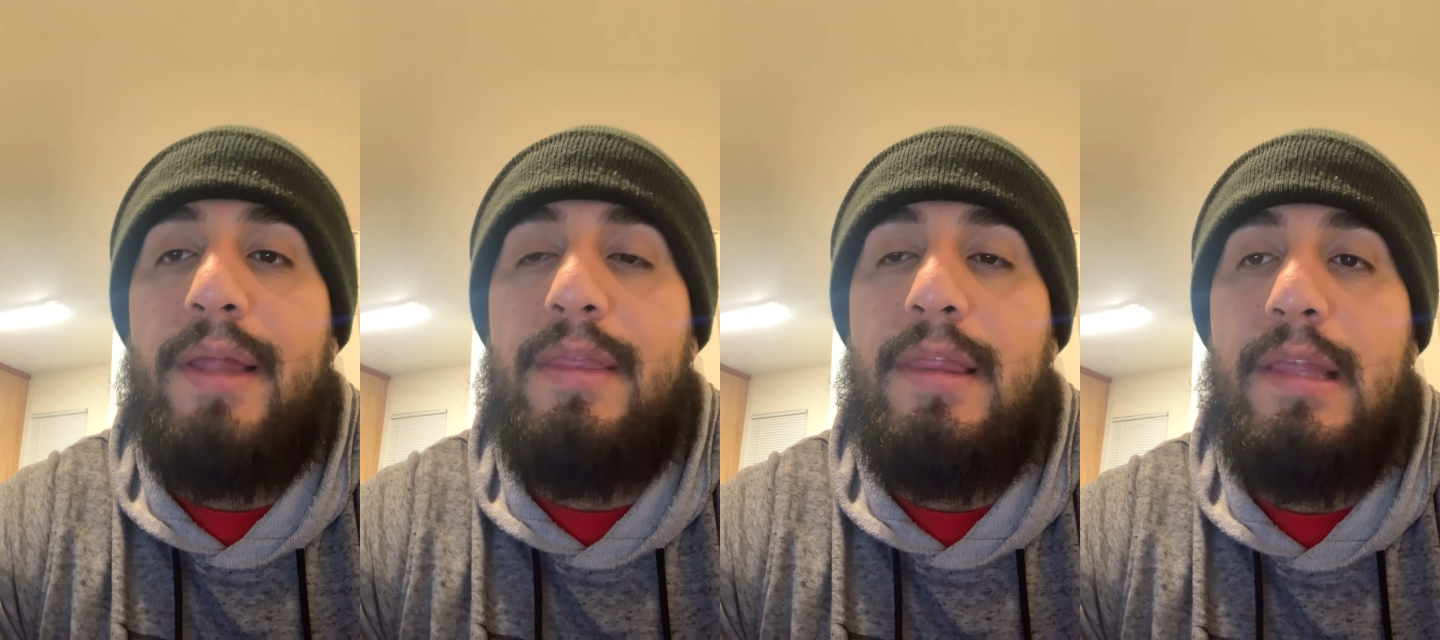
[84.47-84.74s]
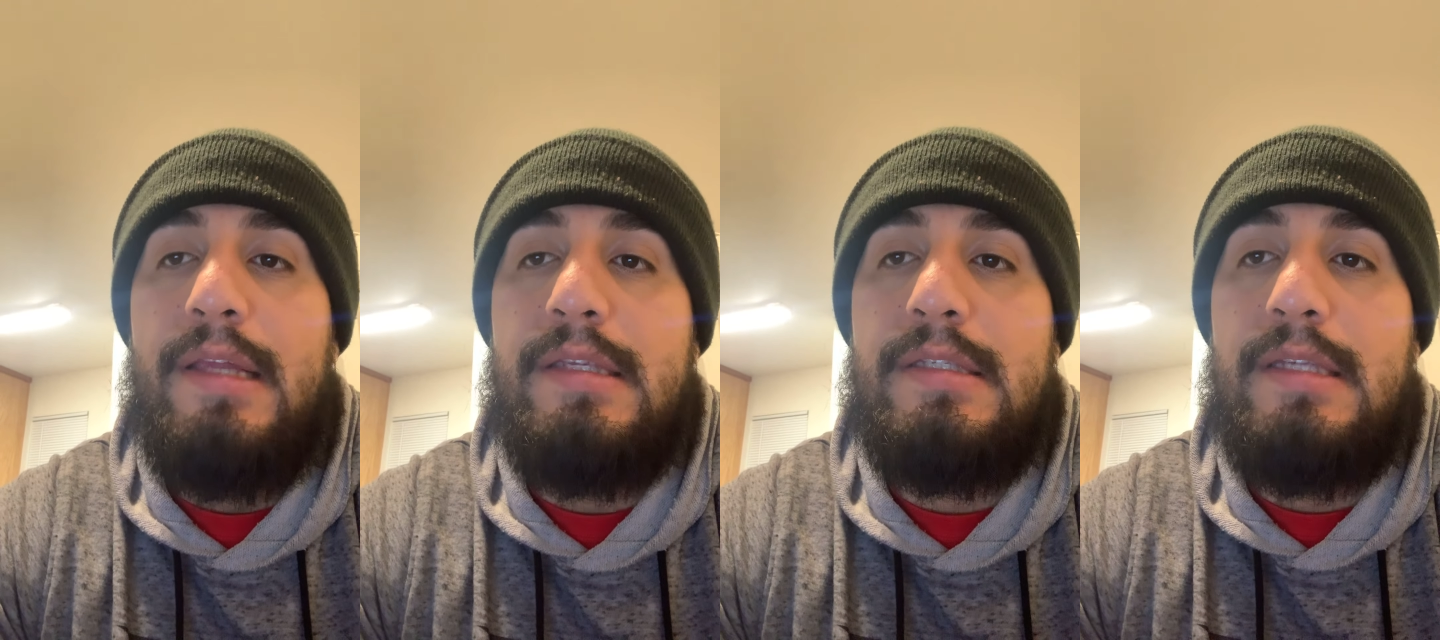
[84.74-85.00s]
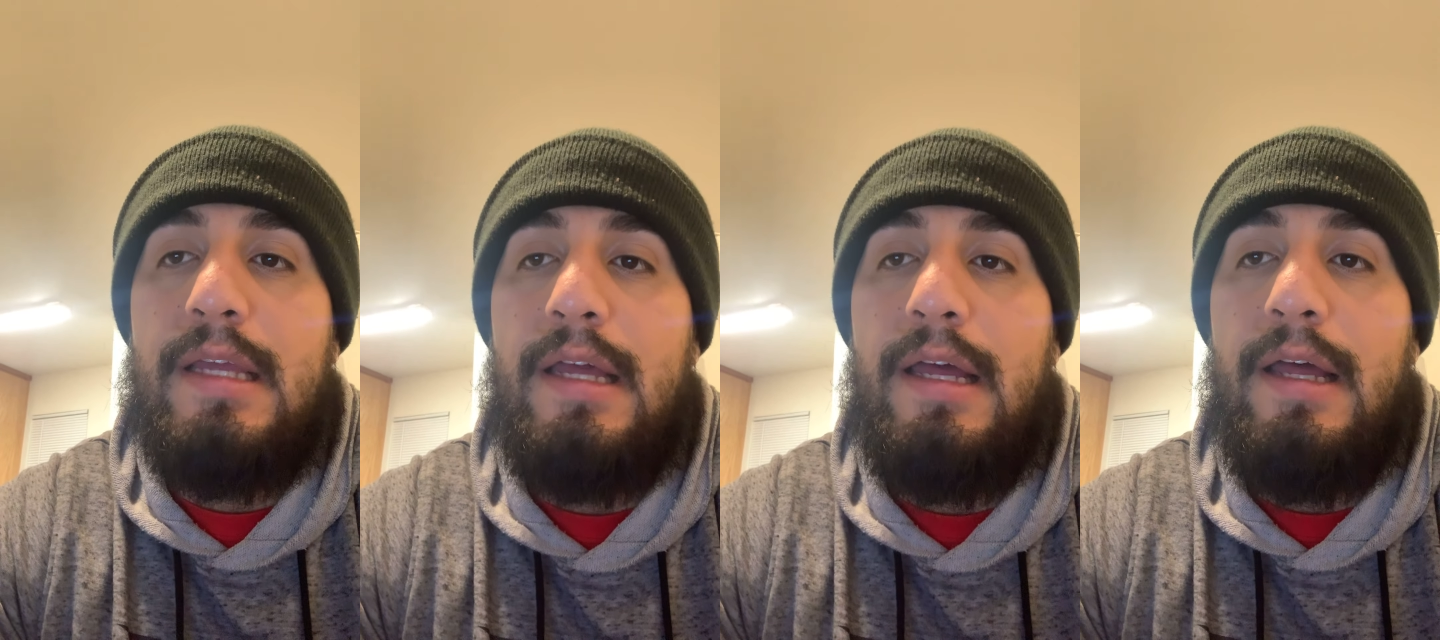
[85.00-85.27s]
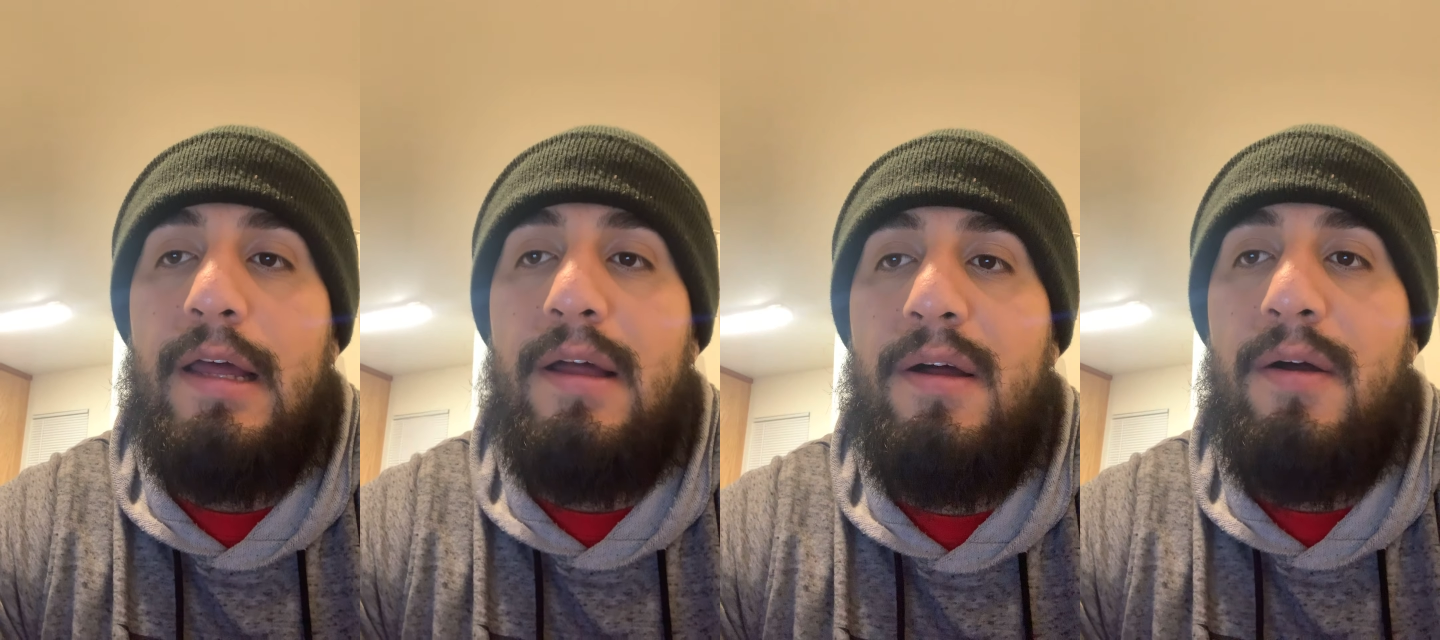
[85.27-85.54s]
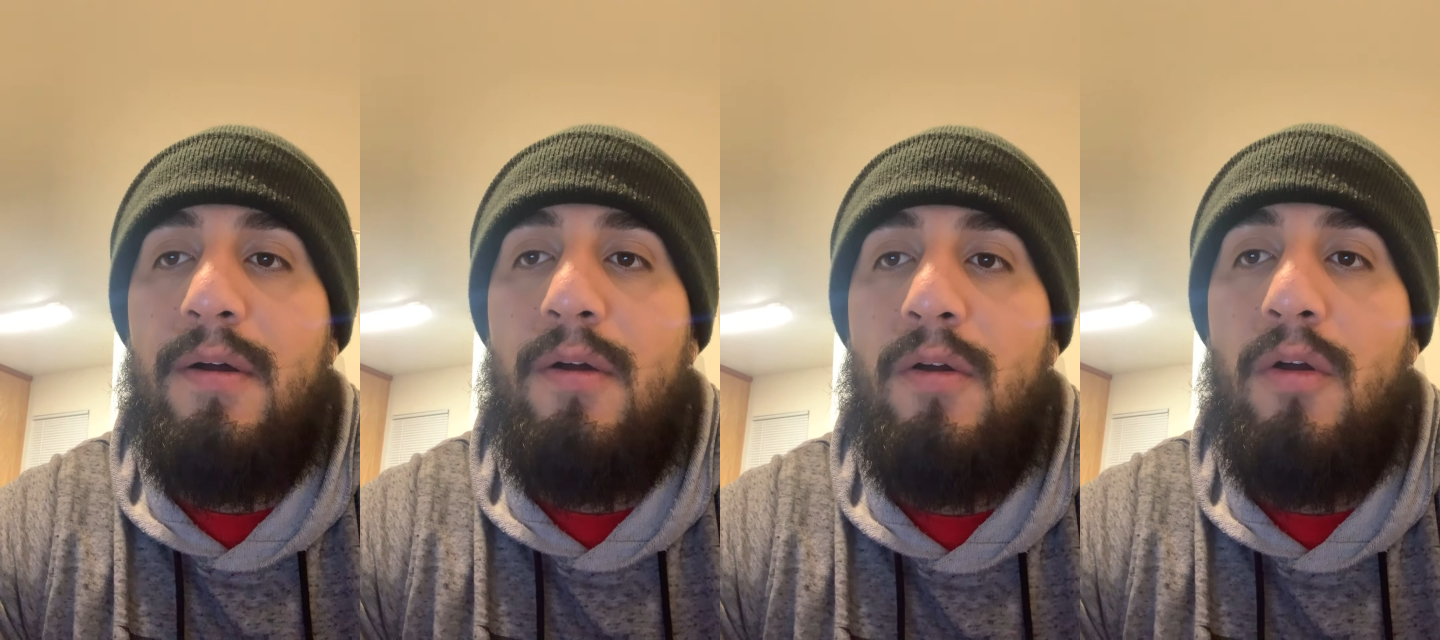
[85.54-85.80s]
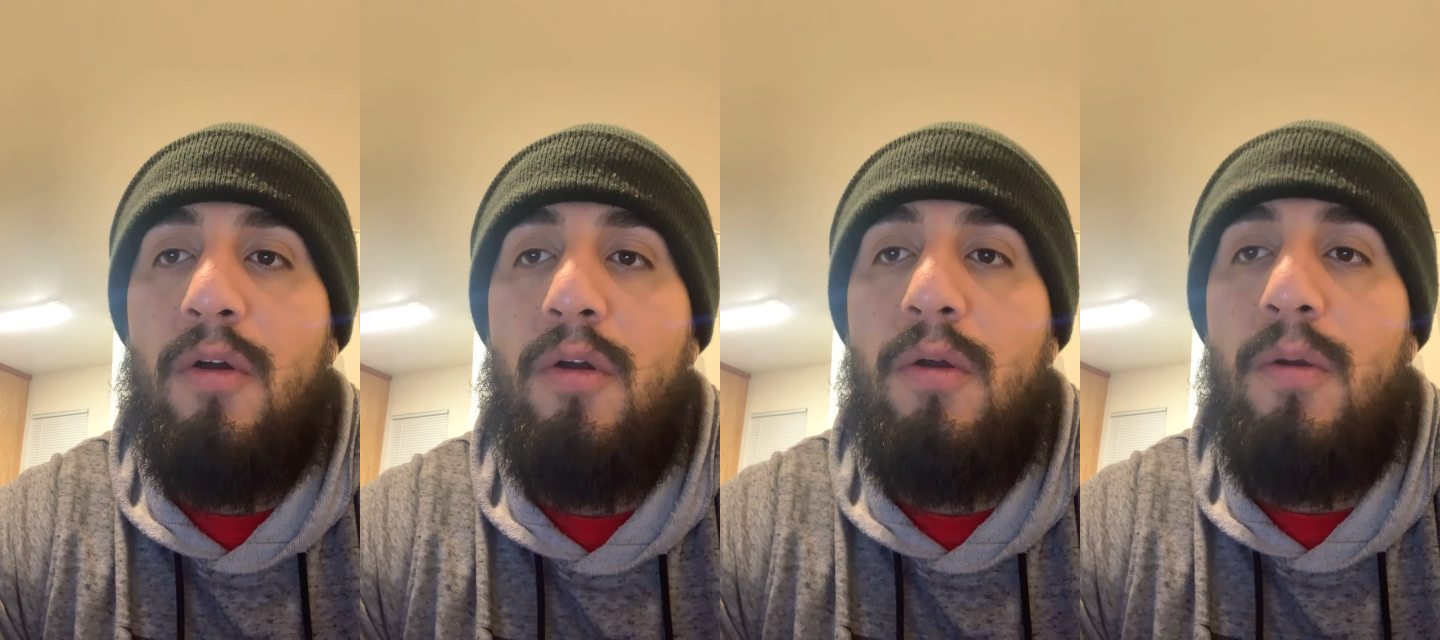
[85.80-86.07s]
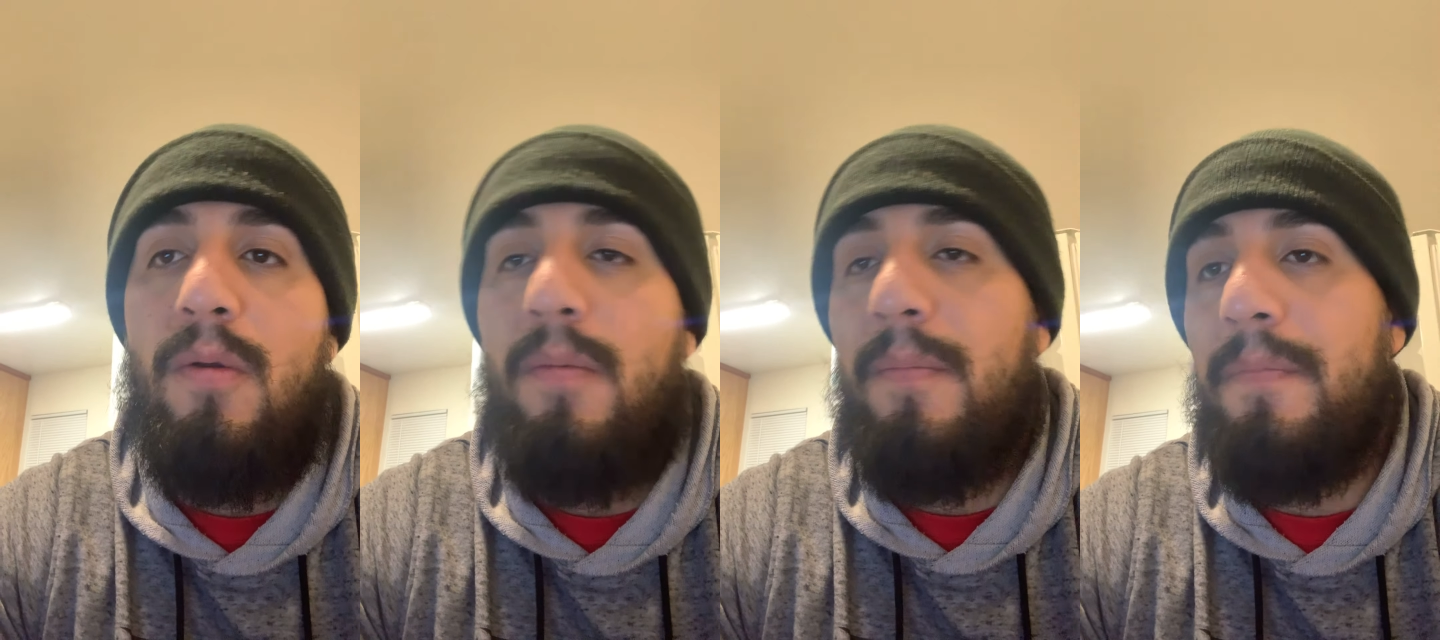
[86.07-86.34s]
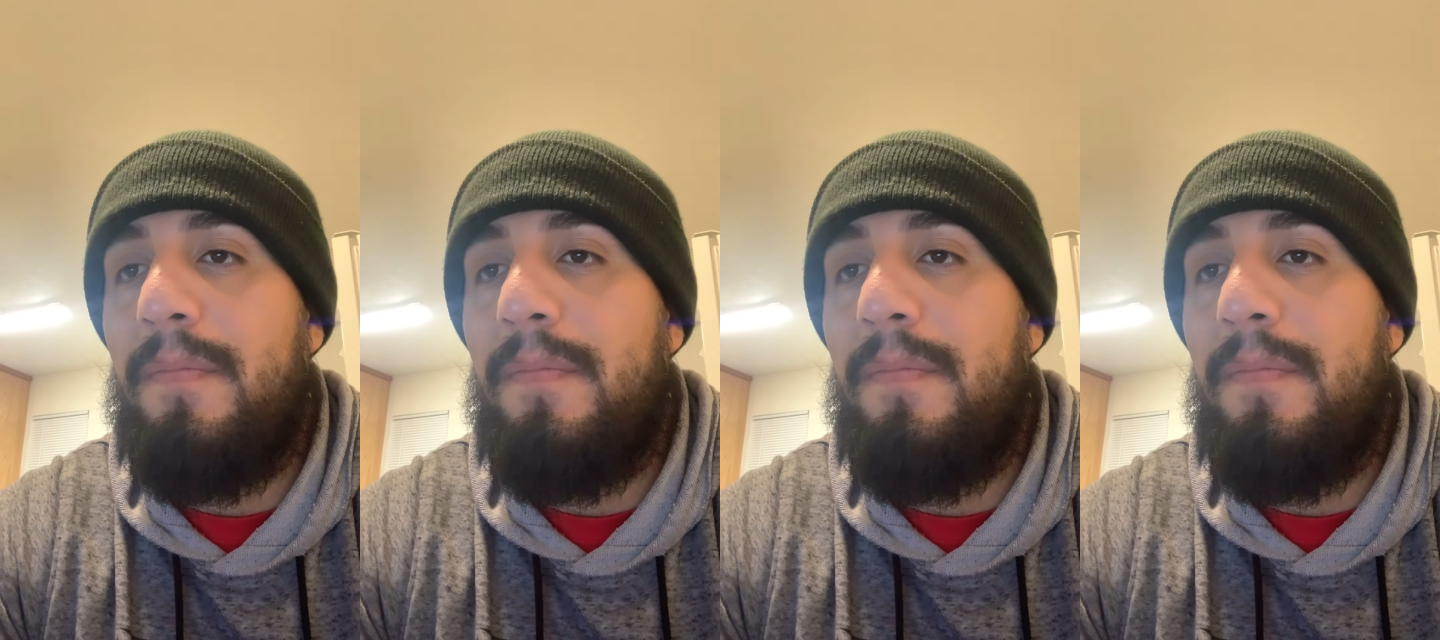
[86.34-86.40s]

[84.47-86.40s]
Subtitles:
this whole